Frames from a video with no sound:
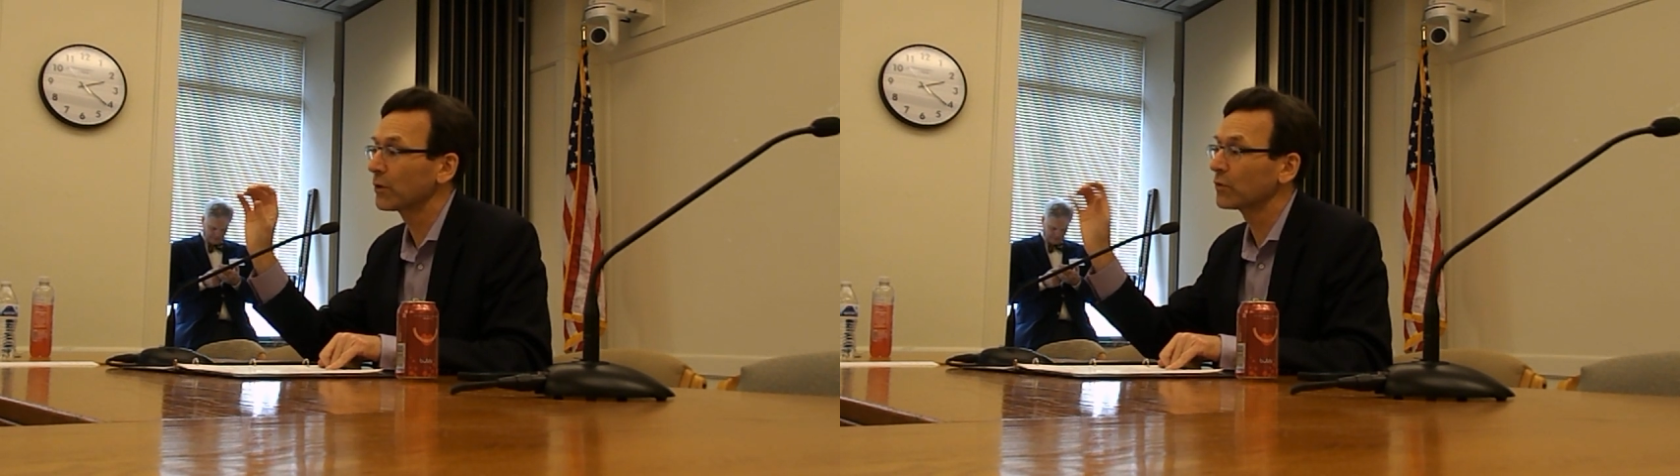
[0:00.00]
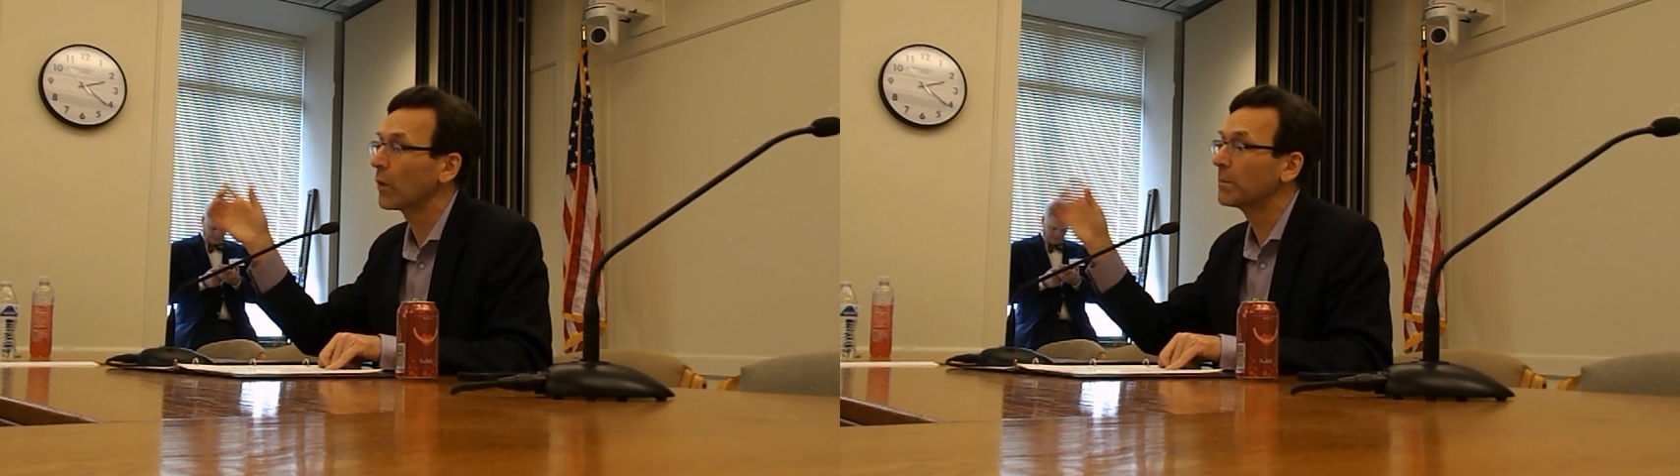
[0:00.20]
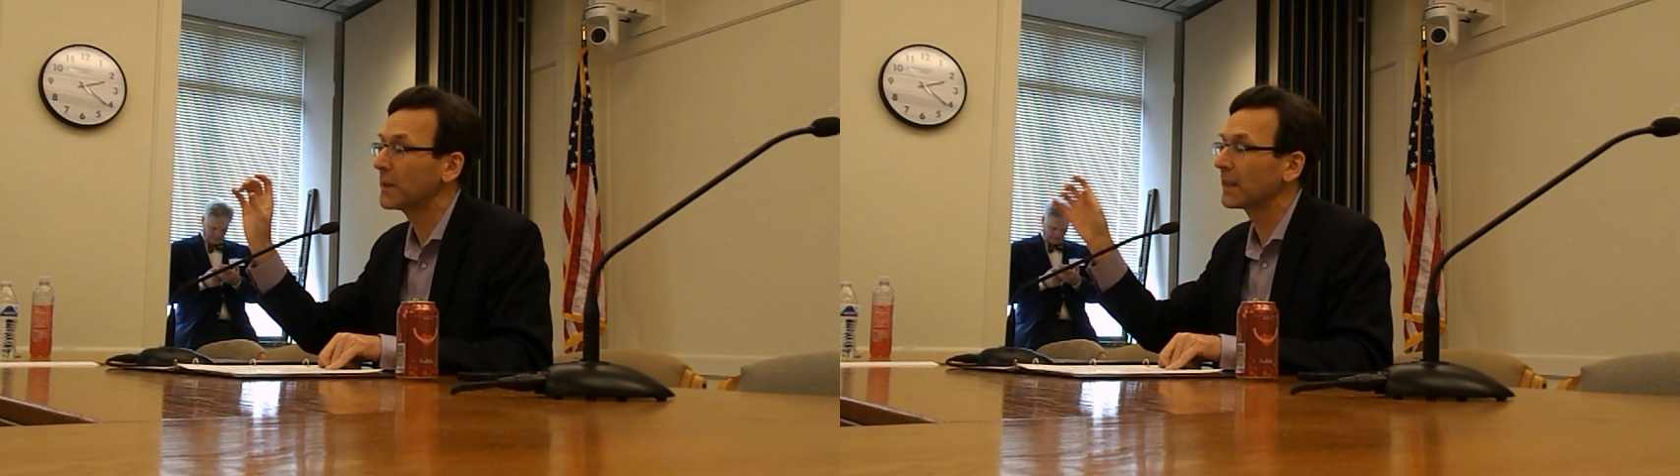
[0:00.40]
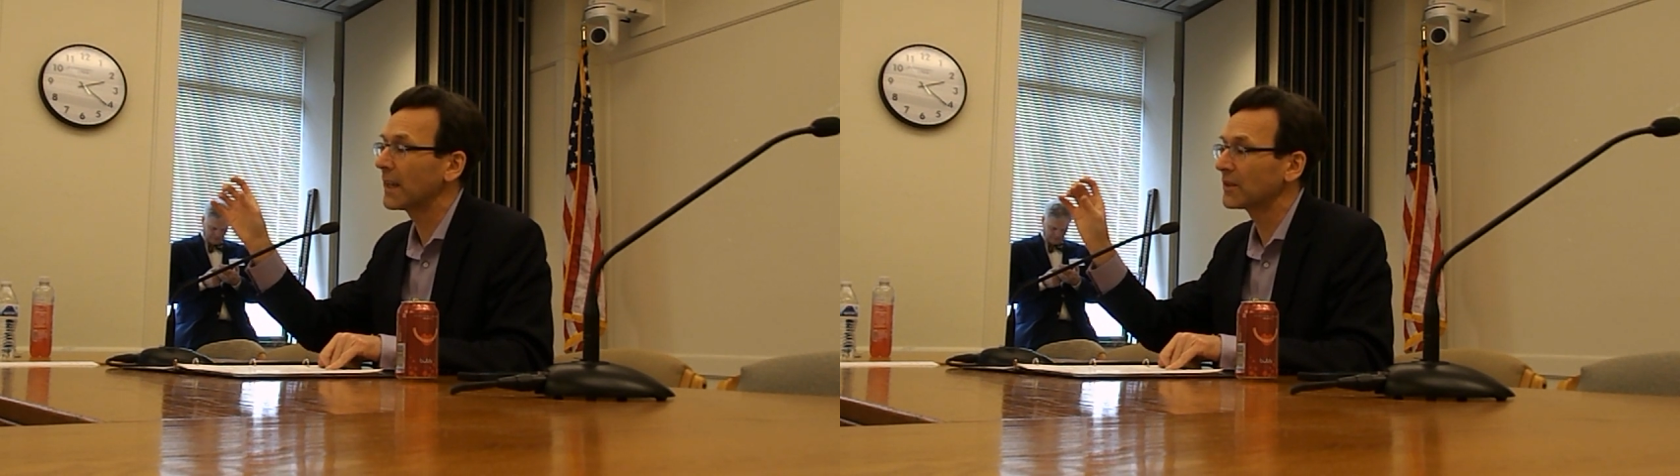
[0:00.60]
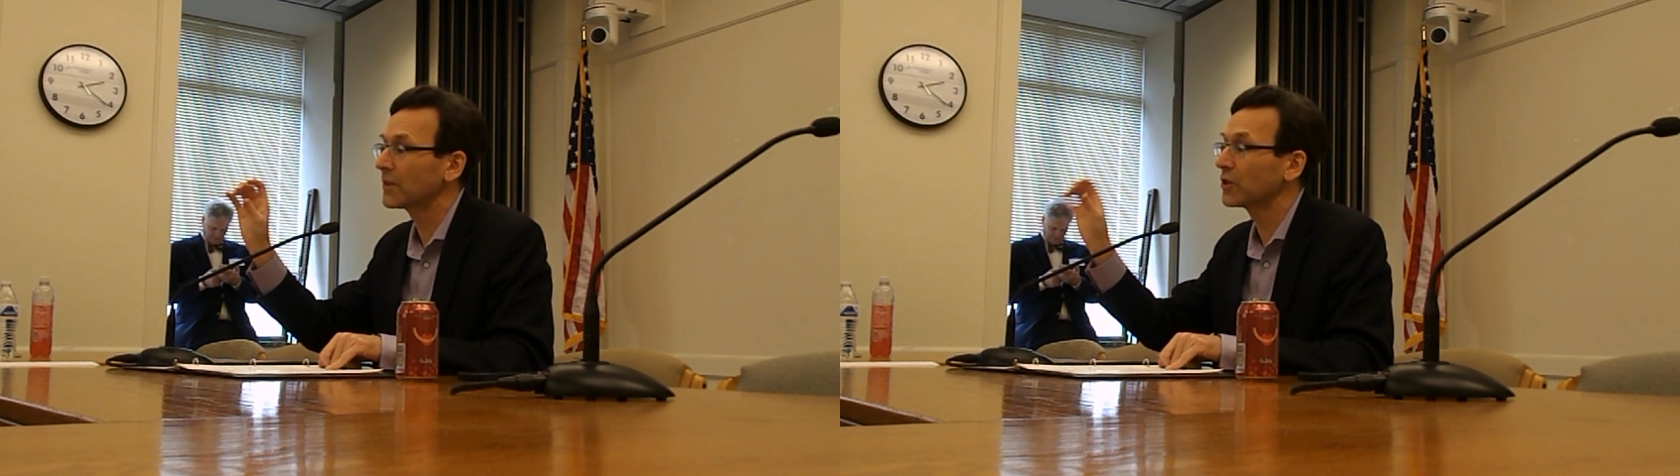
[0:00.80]
There's one big
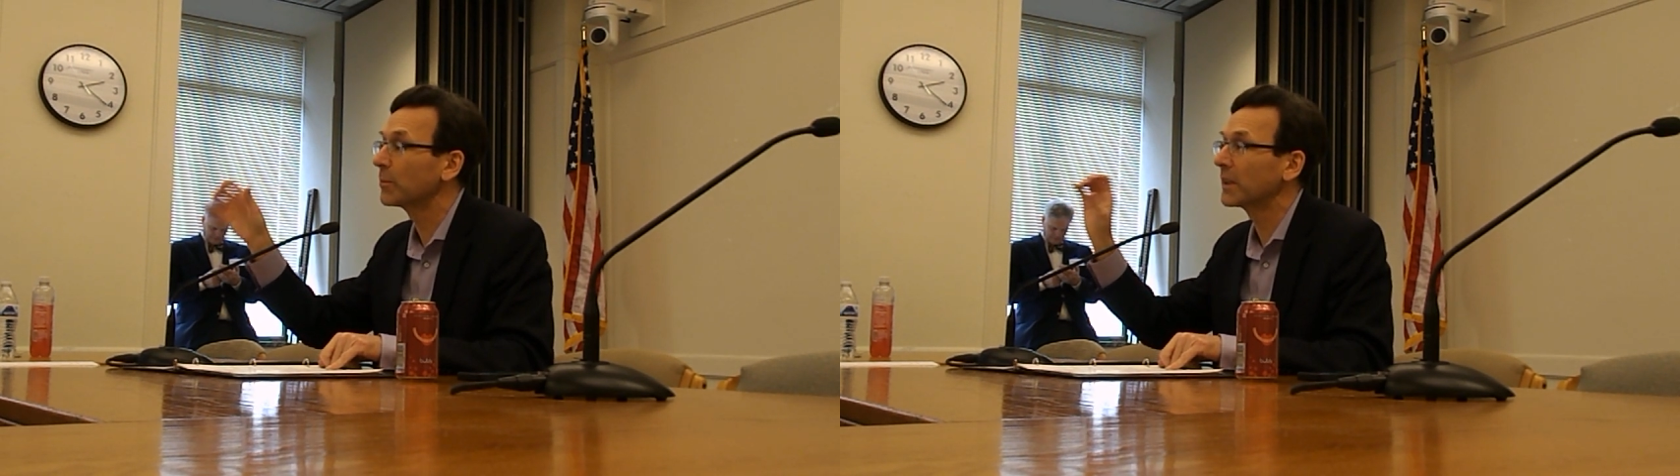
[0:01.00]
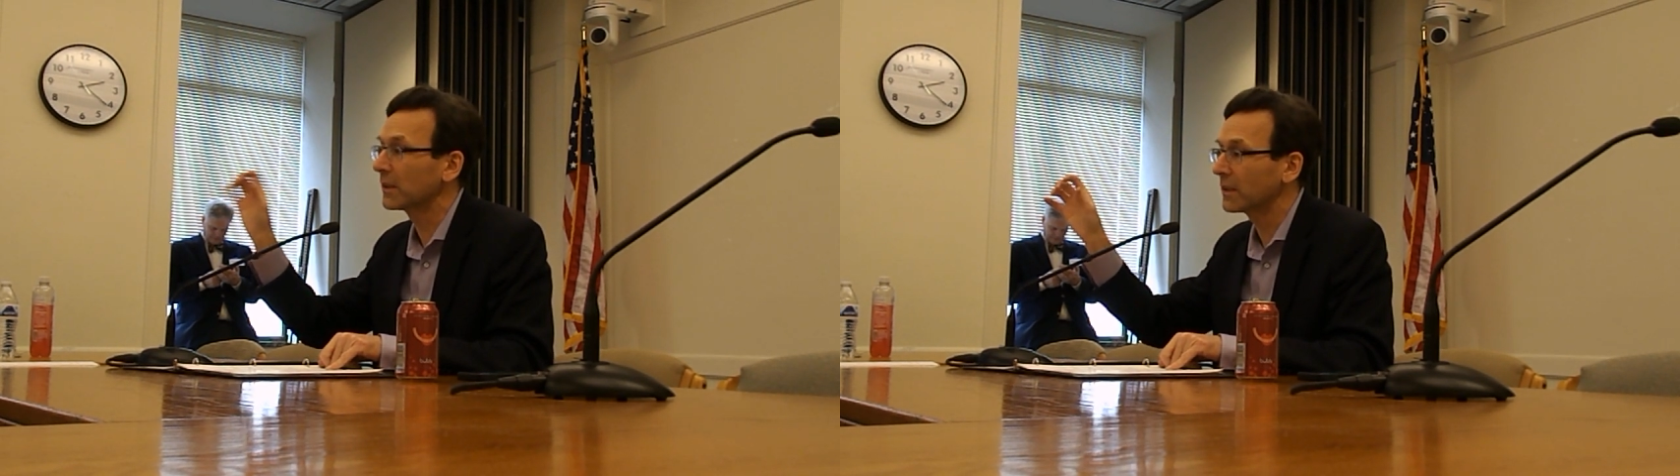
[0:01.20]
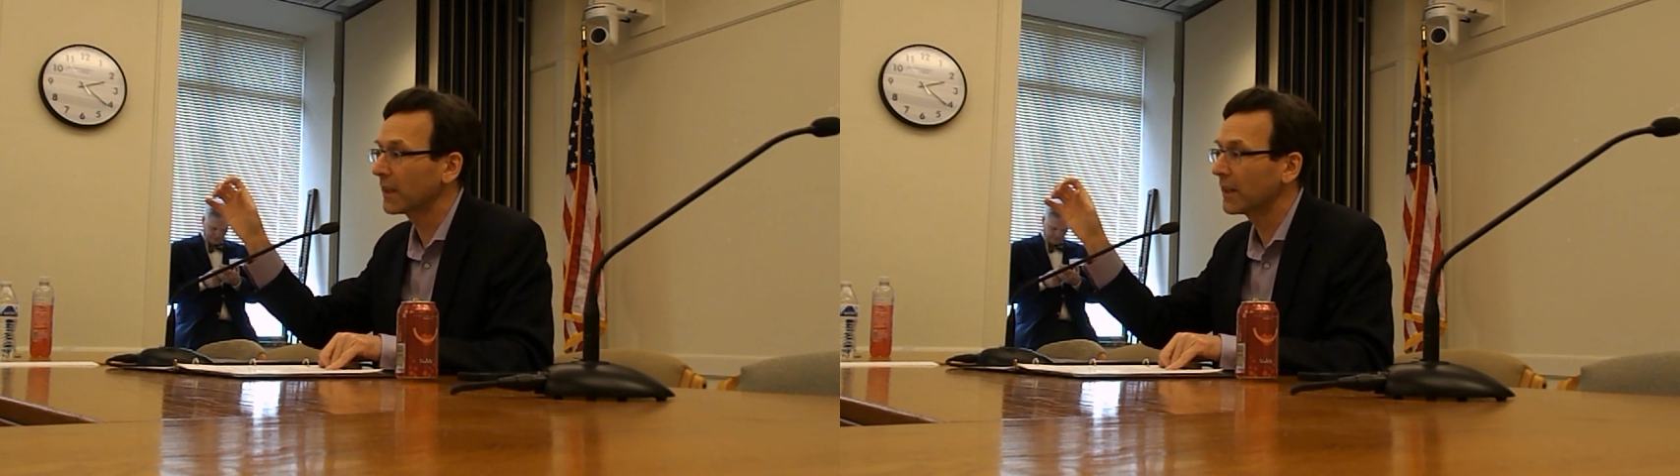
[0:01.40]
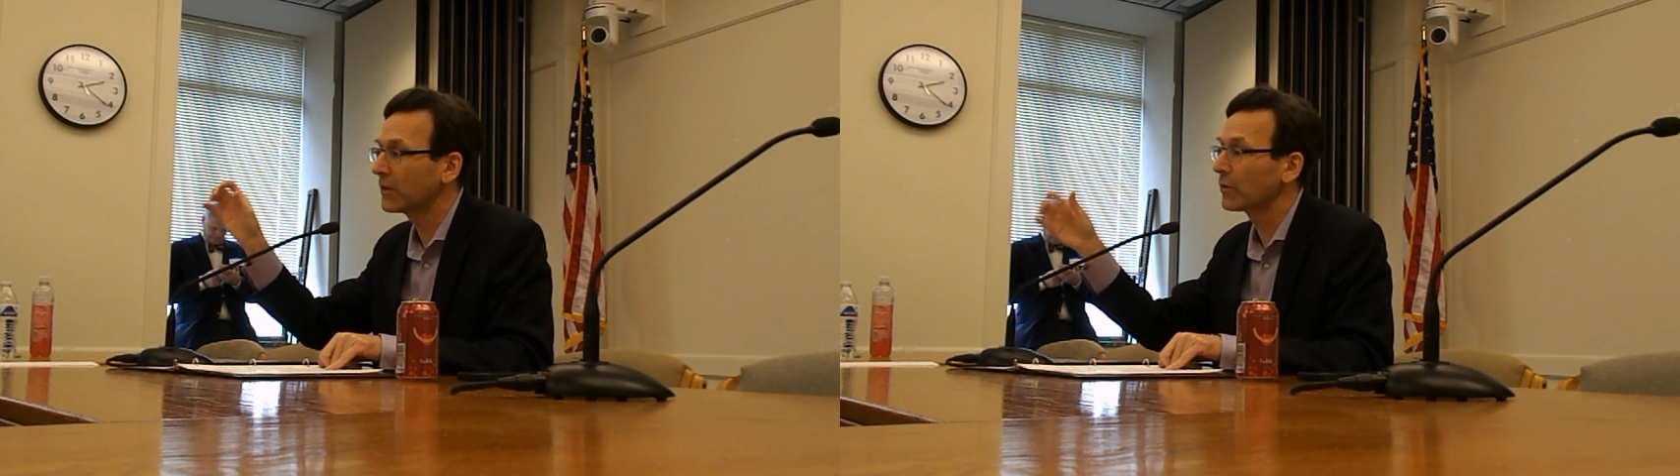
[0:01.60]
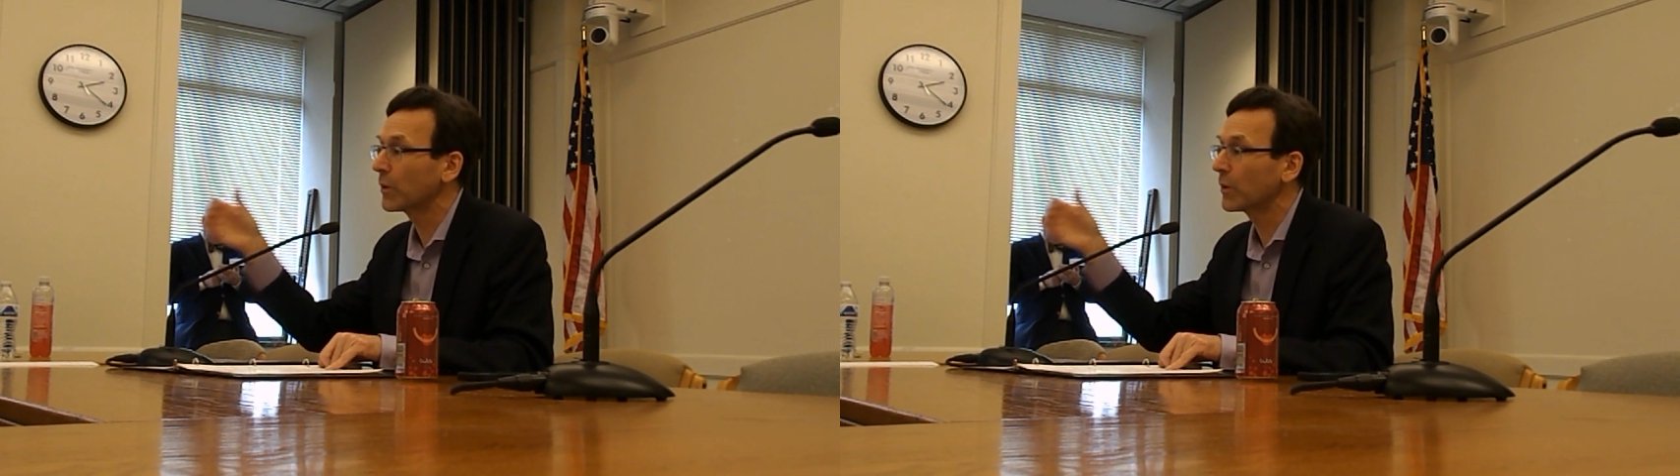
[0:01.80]
case that's still being litigated,